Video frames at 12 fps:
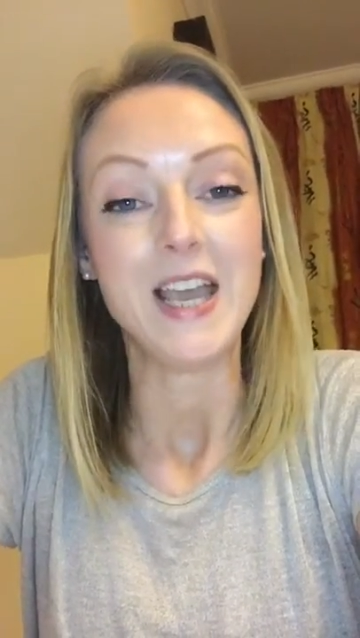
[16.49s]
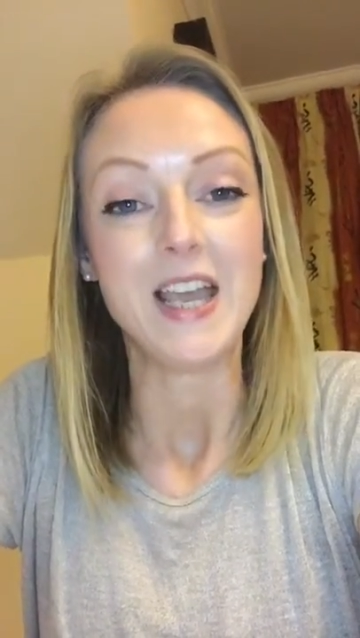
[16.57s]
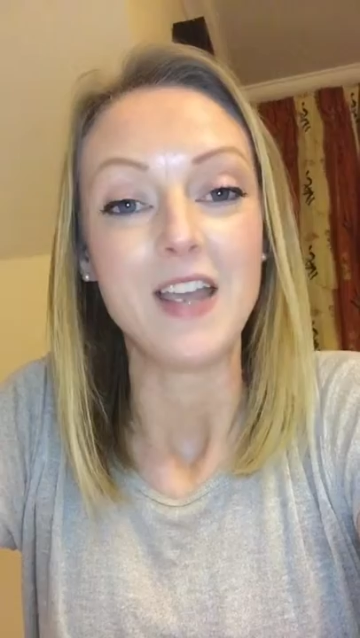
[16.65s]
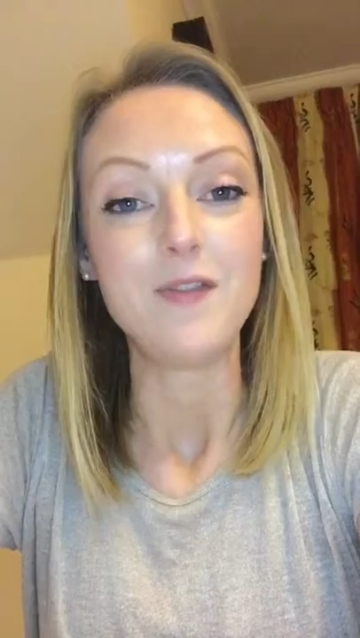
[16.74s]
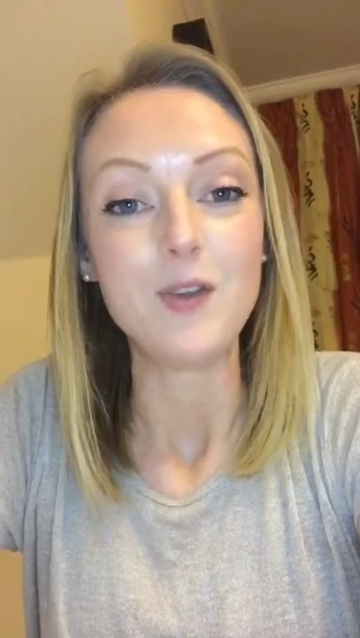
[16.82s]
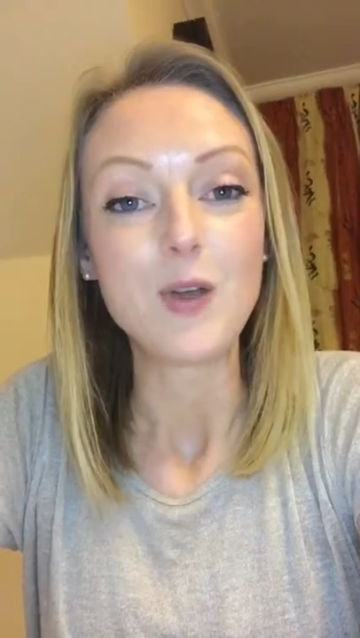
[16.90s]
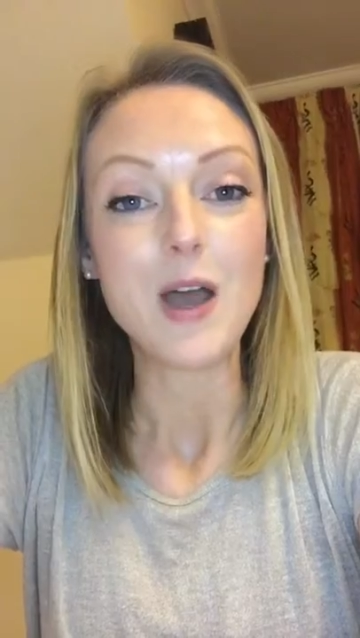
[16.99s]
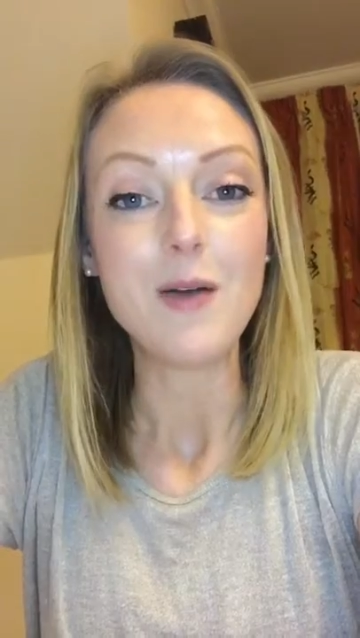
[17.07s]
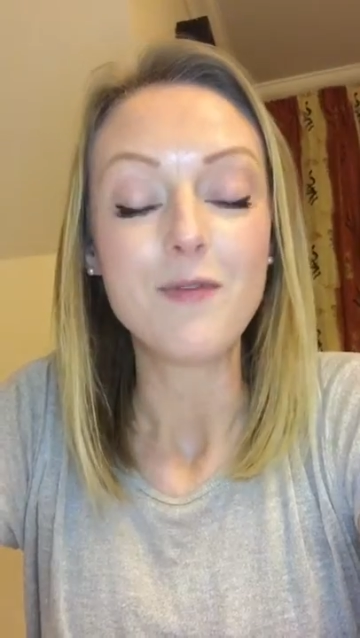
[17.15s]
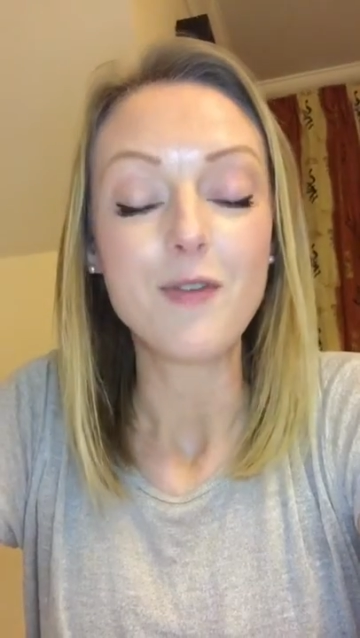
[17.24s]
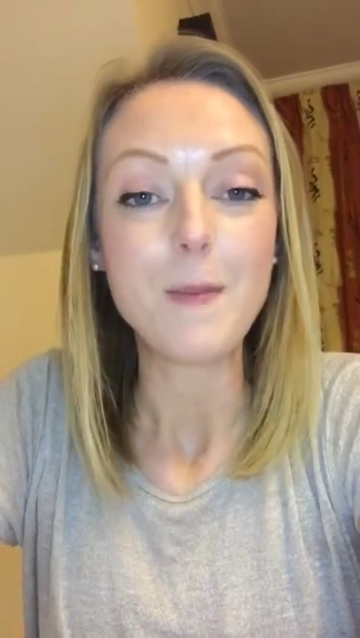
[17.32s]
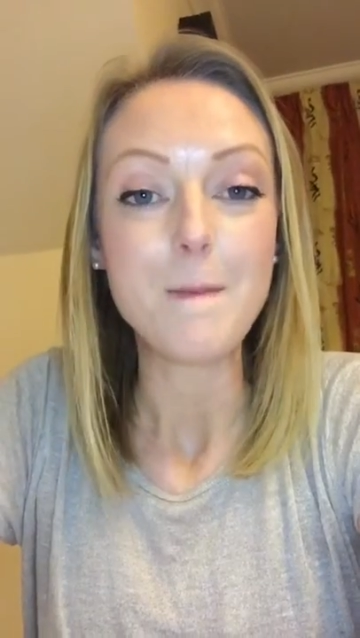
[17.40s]
If you come
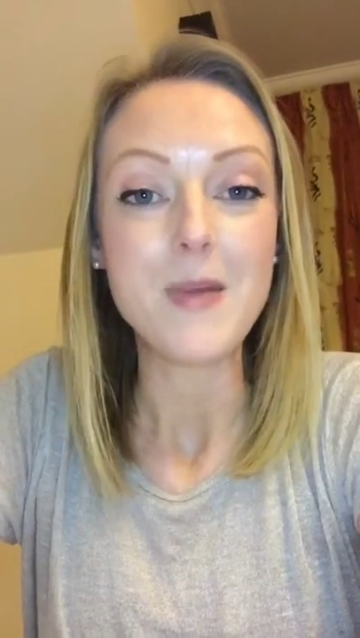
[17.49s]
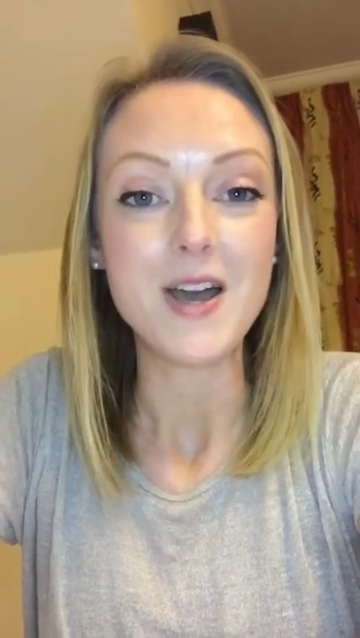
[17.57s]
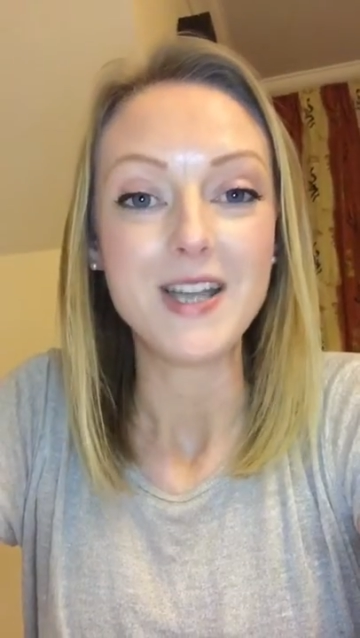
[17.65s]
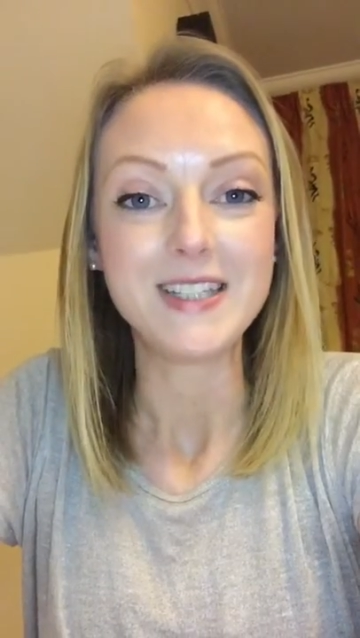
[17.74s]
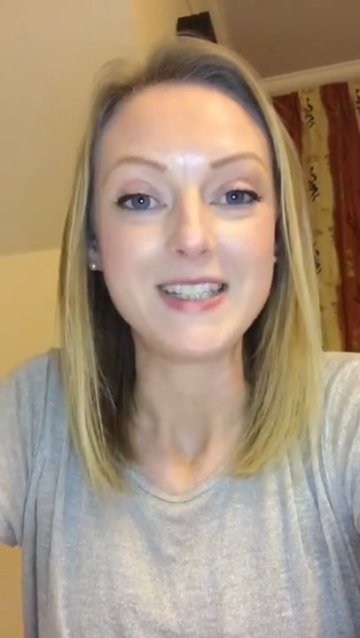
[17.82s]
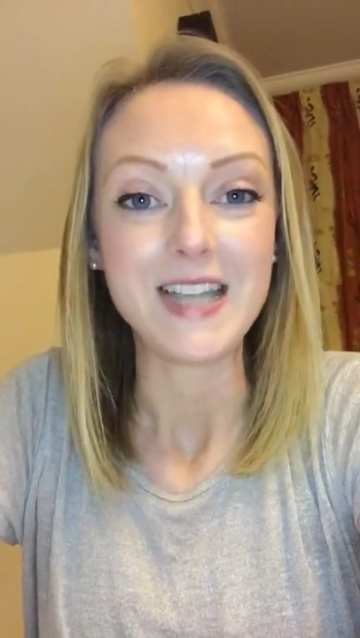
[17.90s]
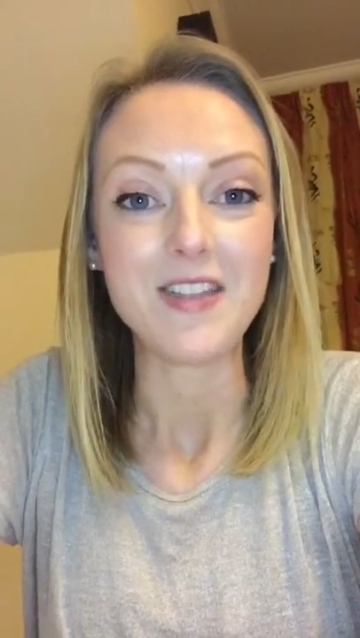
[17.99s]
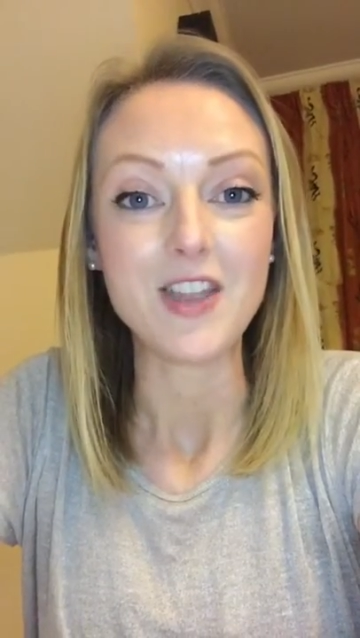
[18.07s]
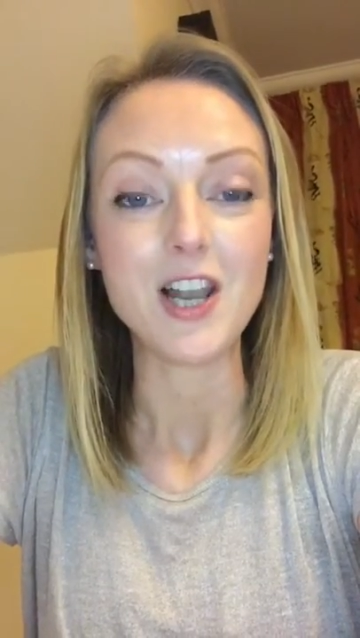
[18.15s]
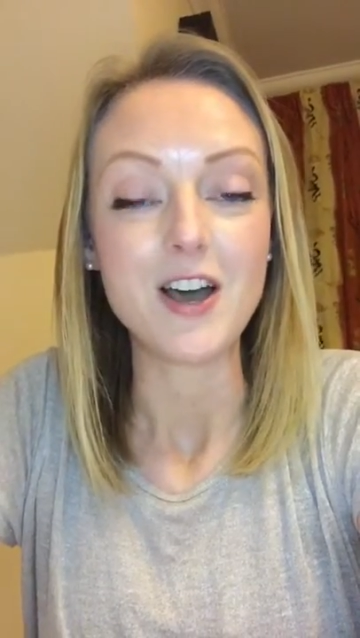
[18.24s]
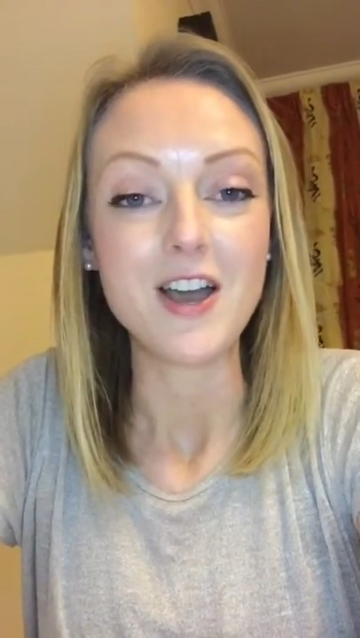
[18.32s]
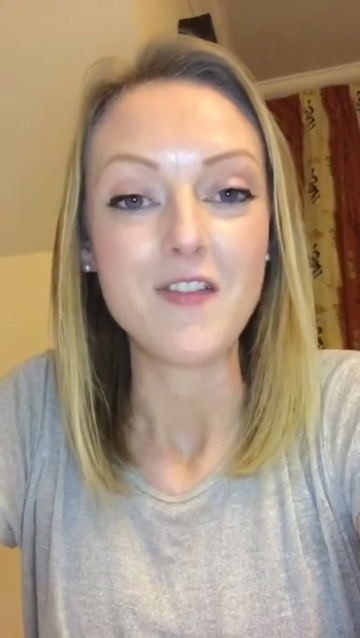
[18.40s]
from the mindset
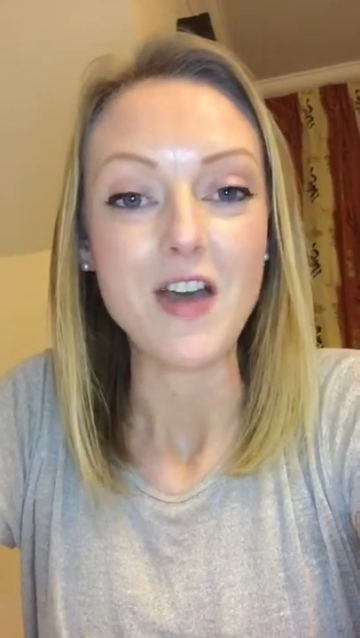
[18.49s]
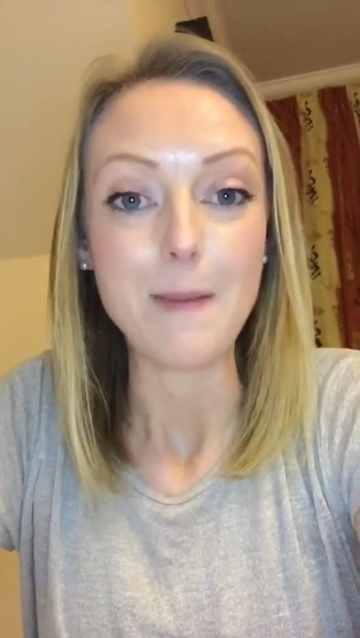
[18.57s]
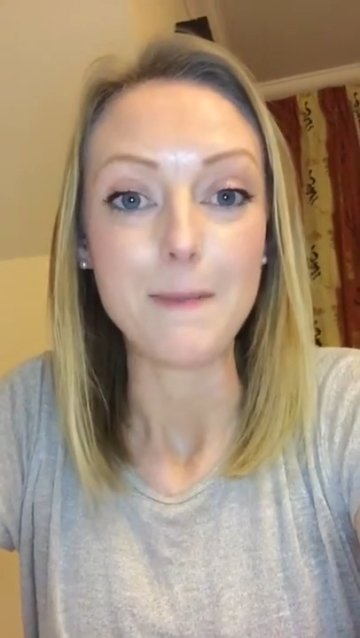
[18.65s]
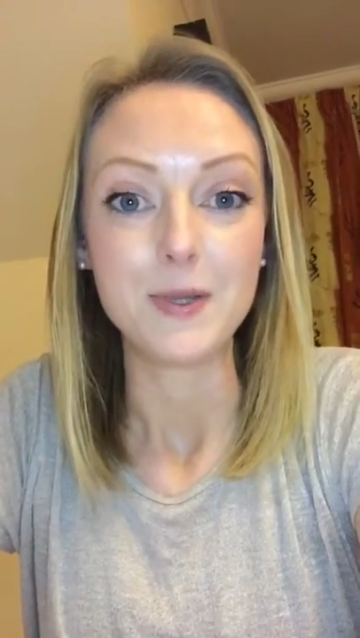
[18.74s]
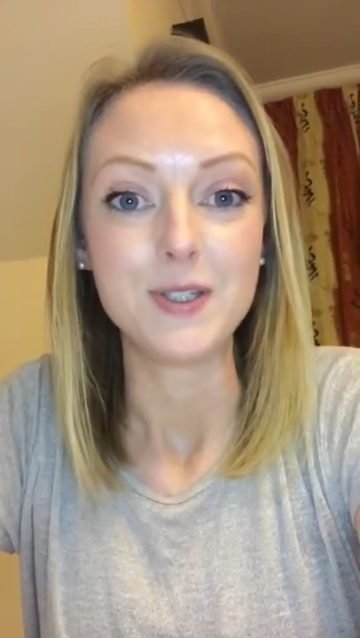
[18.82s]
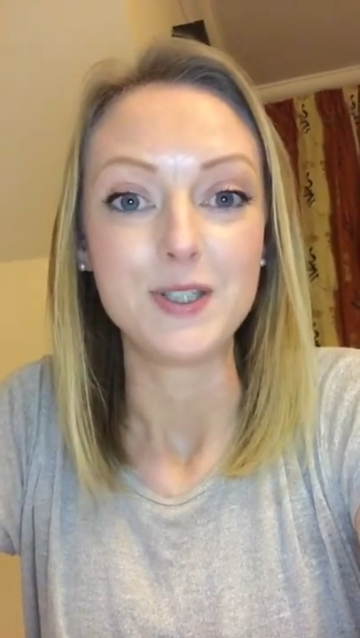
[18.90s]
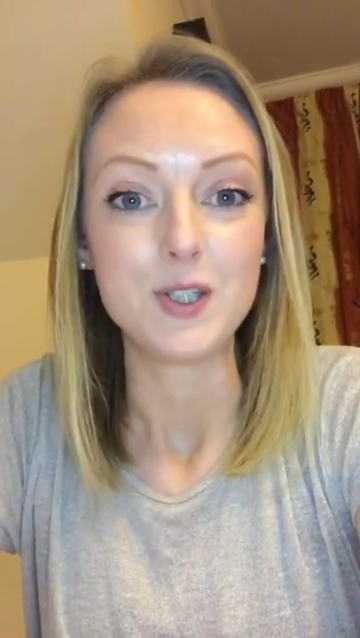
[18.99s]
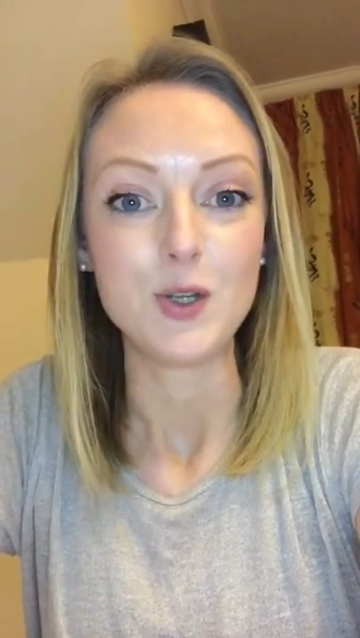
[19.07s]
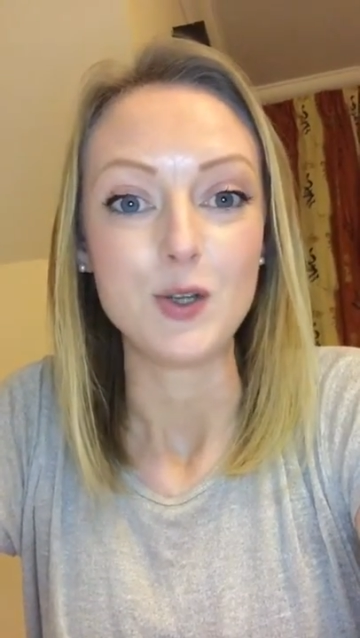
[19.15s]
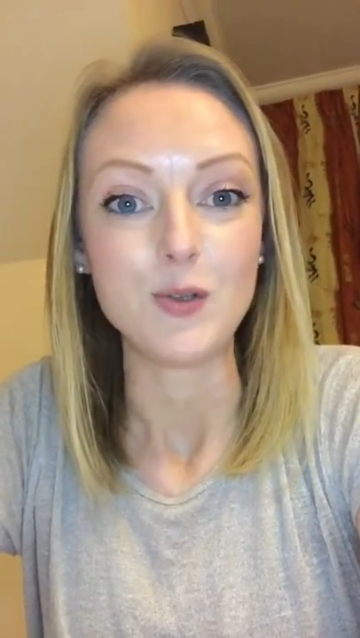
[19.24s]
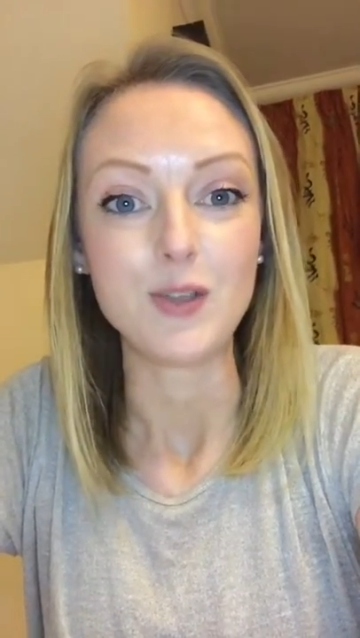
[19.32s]
that life happens to you,